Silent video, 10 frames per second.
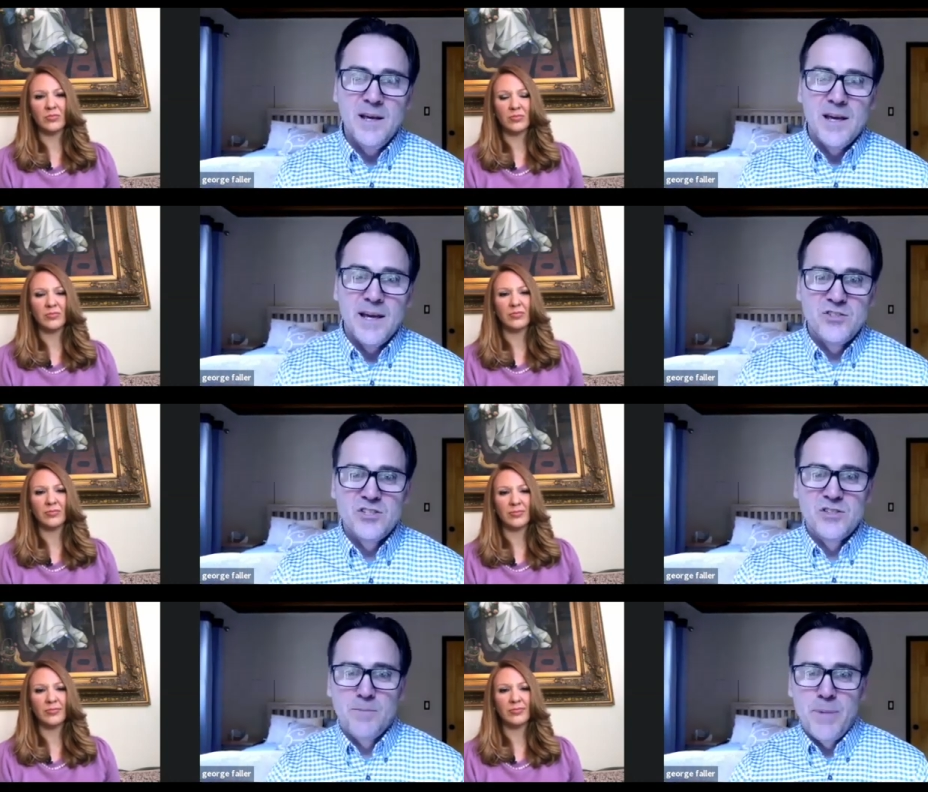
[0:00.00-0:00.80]
Speaker 1: It's
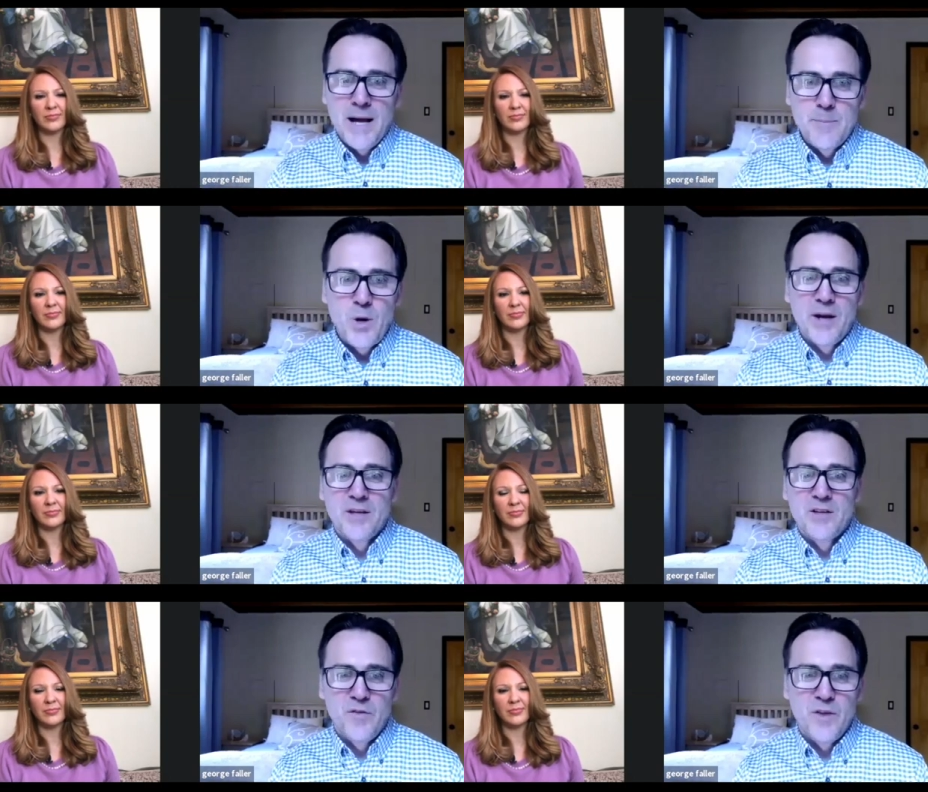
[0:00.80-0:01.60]
just a
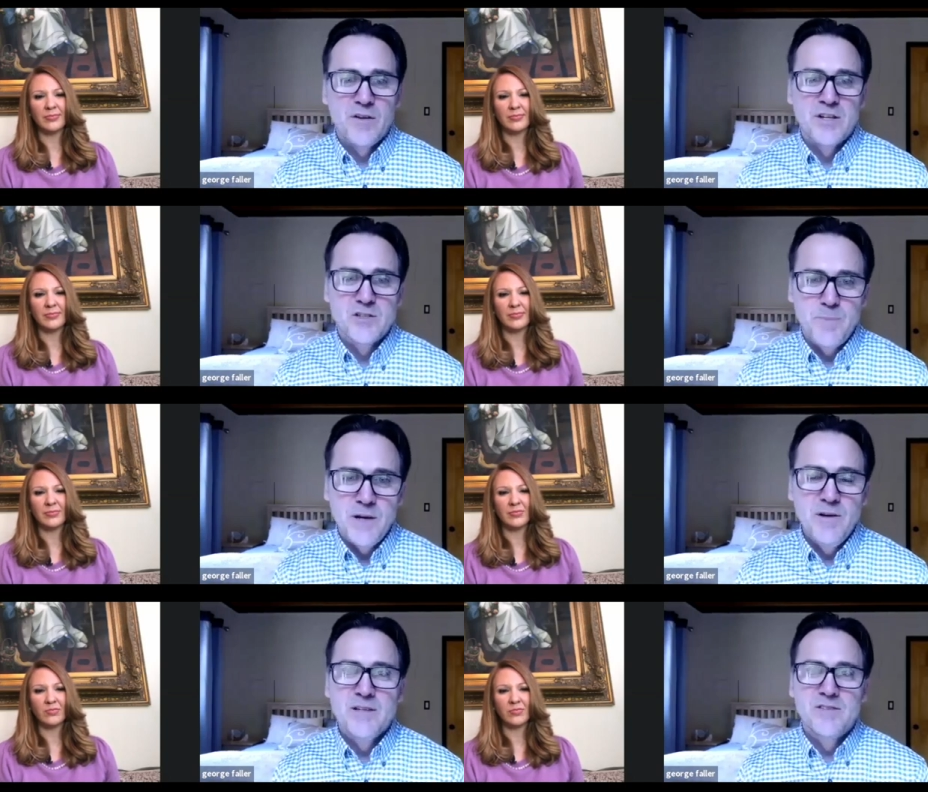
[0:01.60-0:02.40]
byproduct of their
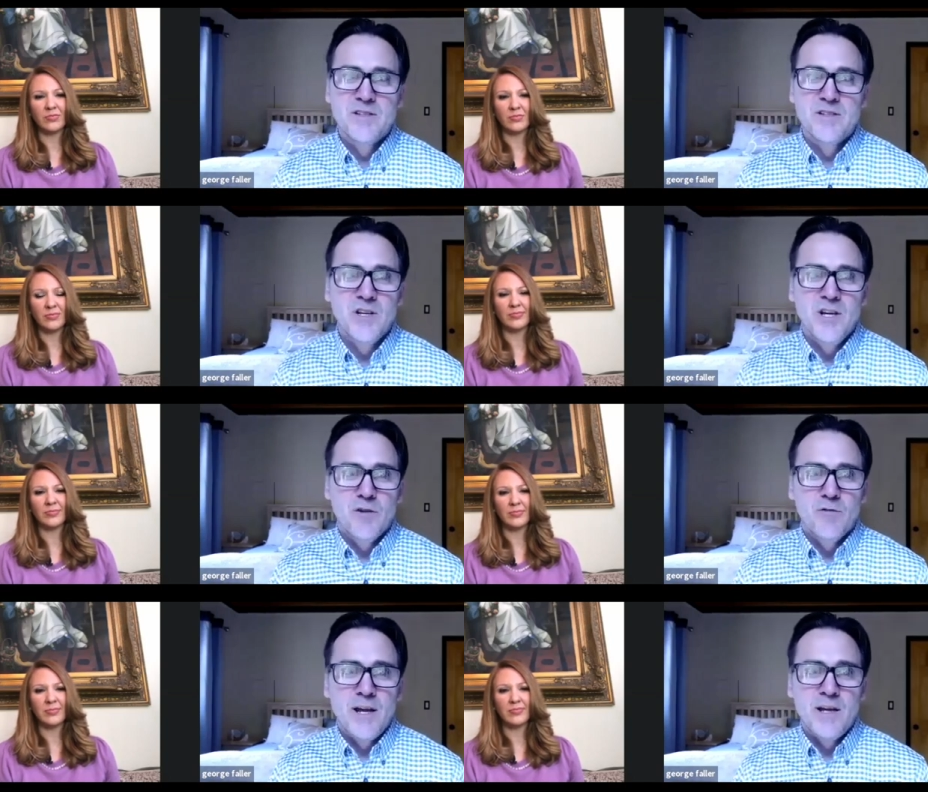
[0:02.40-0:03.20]
experiences,
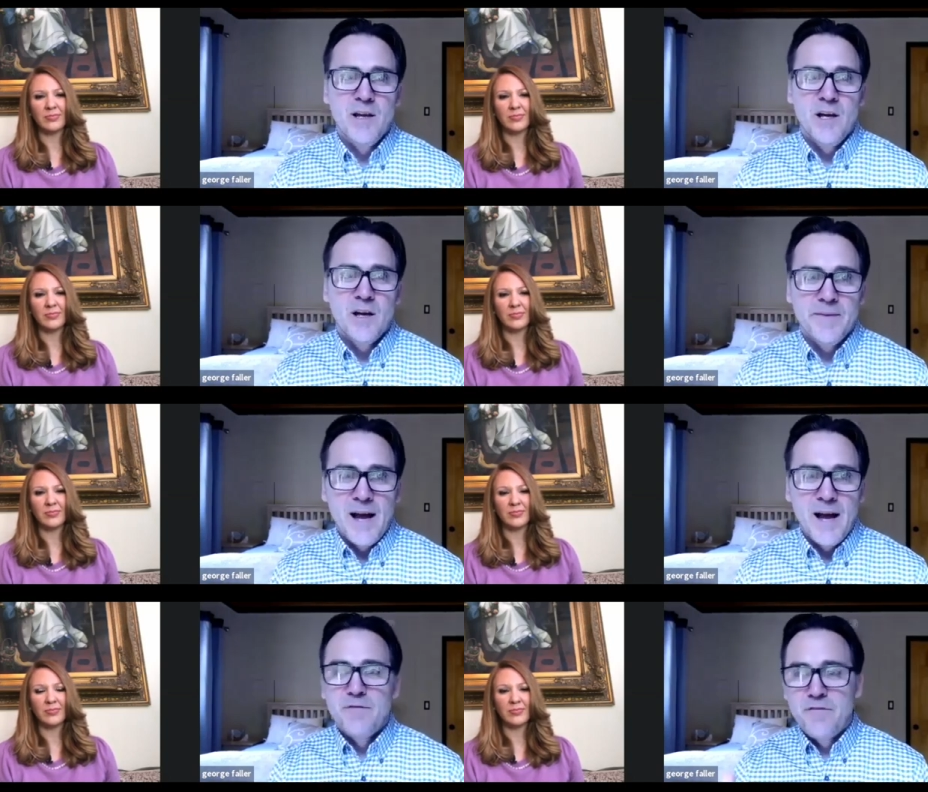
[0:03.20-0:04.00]
right?
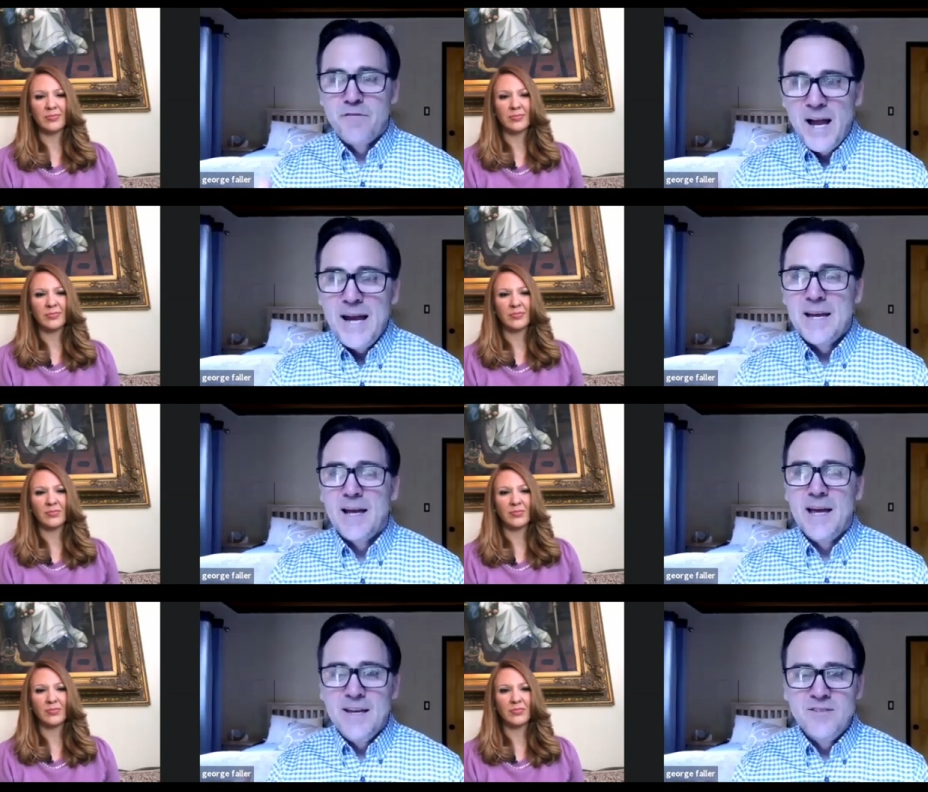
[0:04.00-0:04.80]
Not fighting
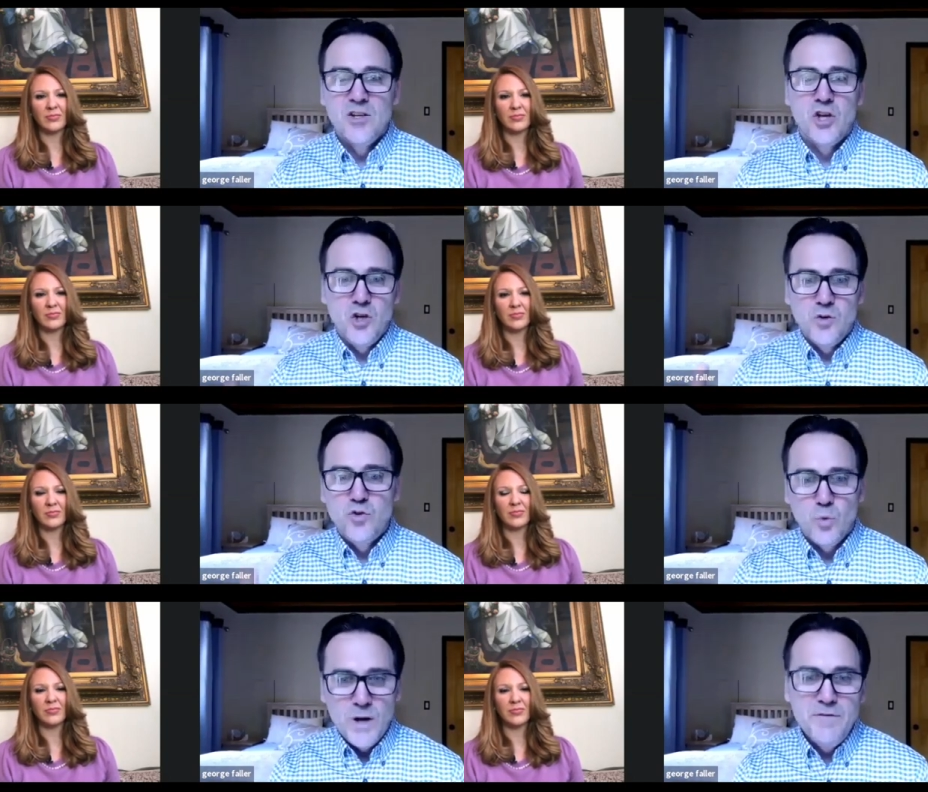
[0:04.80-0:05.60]
is a huge
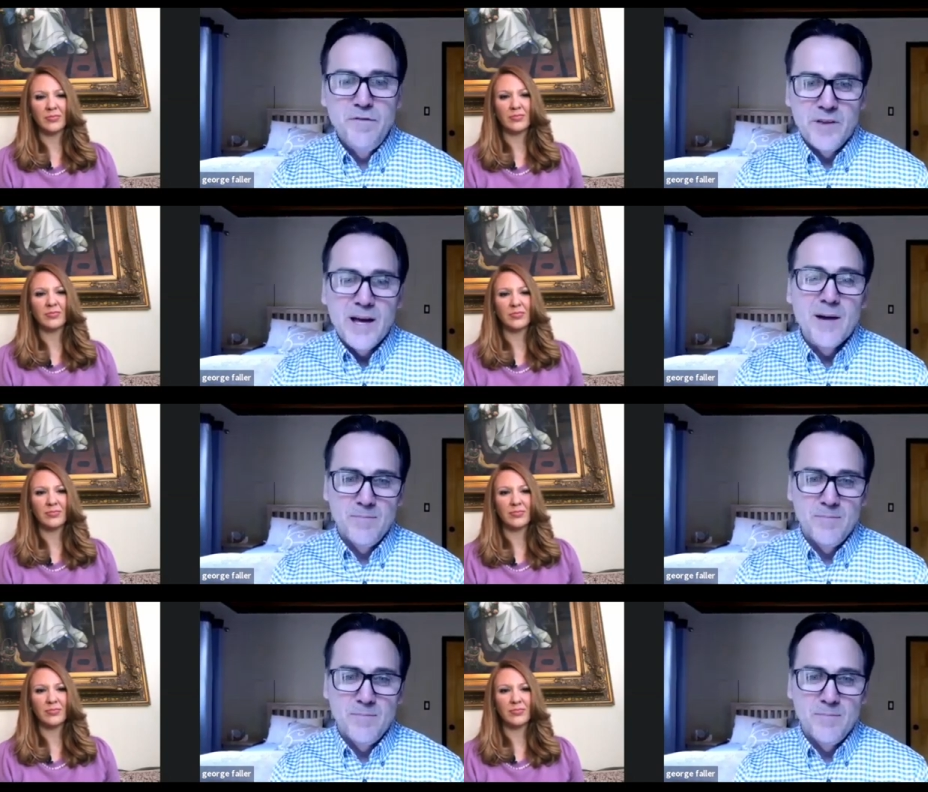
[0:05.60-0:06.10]
win for them,